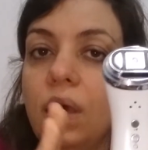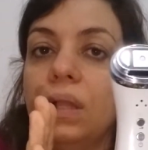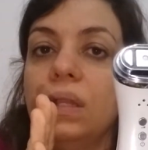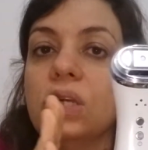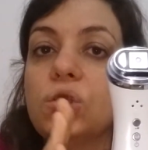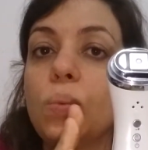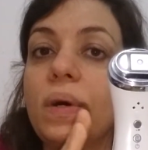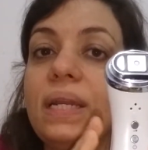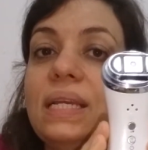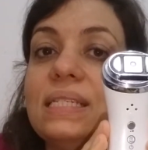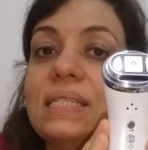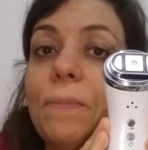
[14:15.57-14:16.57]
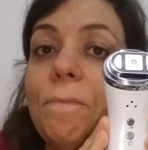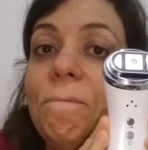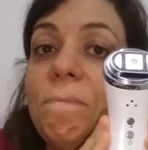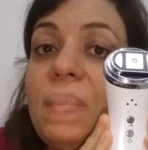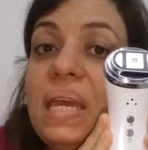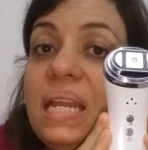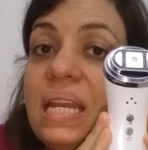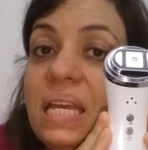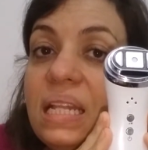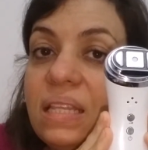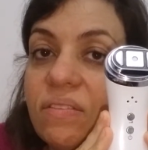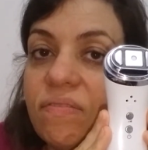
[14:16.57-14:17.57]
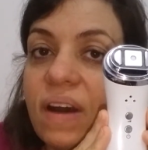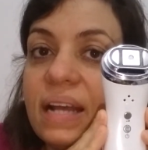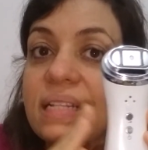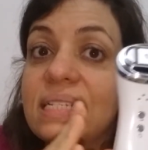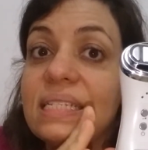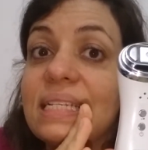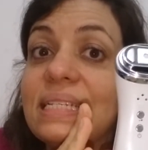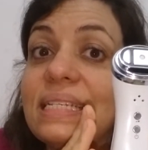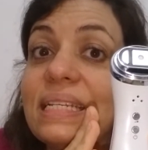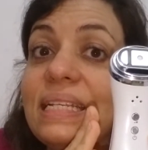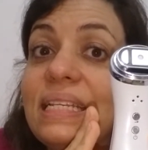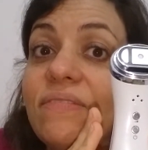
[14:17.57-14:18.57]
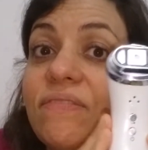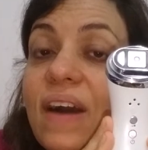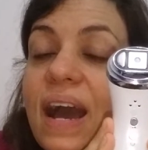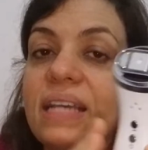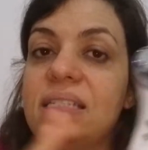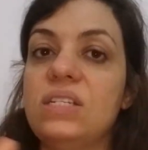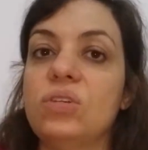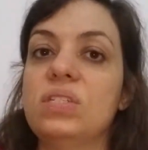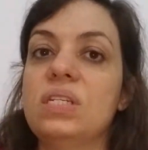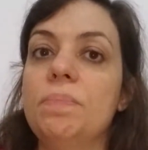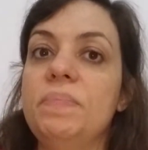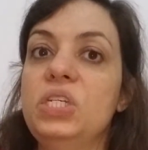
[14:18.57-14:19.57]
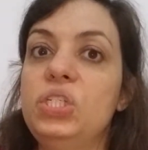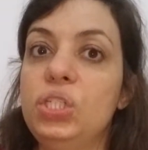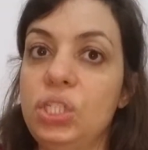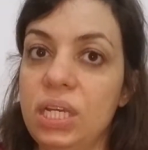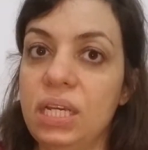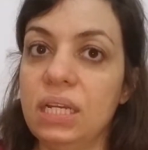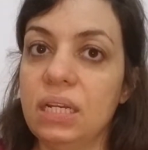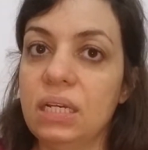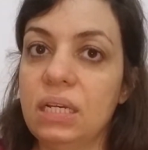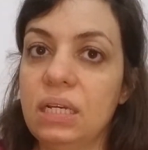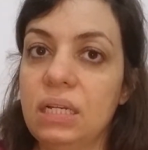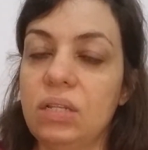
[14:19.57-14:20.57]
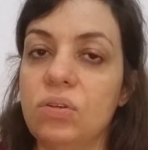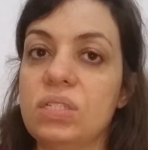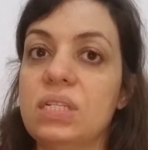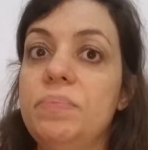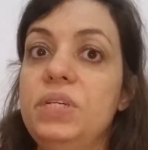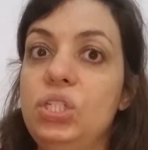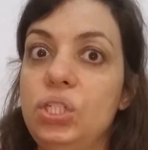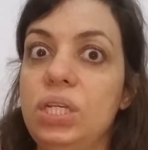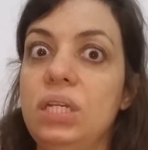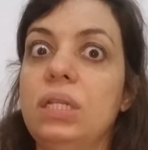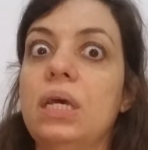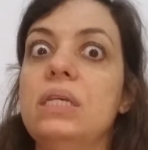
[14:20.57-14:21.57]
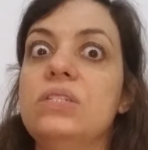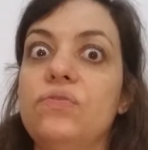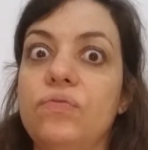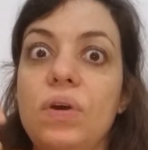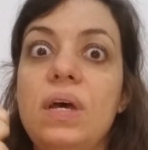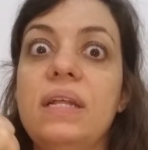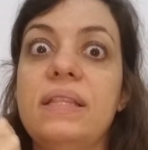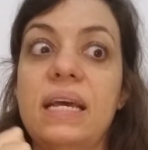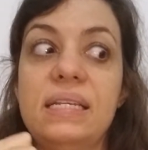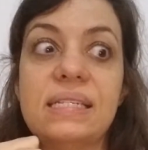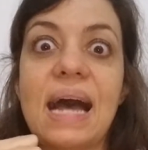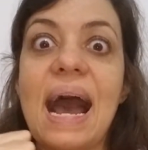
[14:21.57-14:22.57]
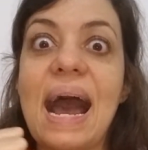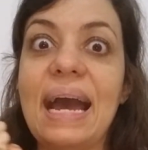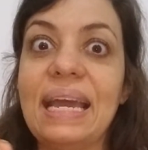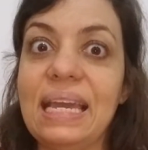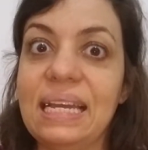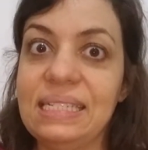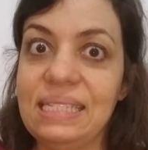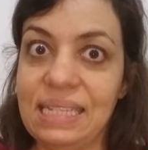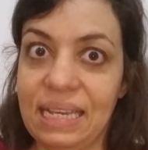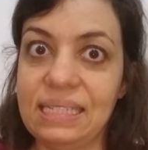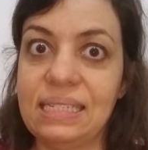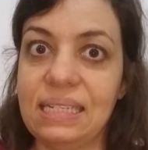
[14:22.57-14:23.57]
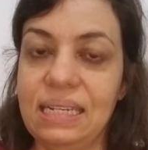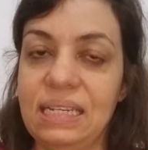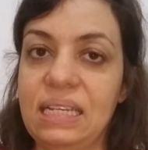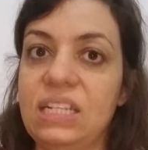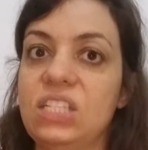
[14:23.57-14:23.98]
This one is a mini device. This is a device. There's the machine that is high intensity.